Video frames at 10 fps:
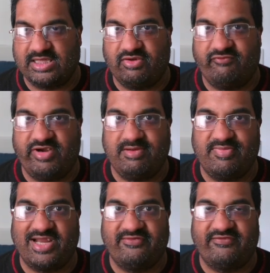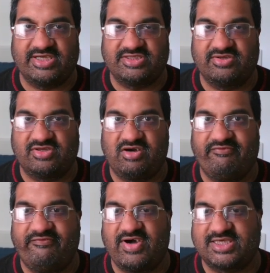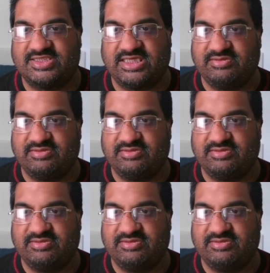really bad effects of the COVID vaccines.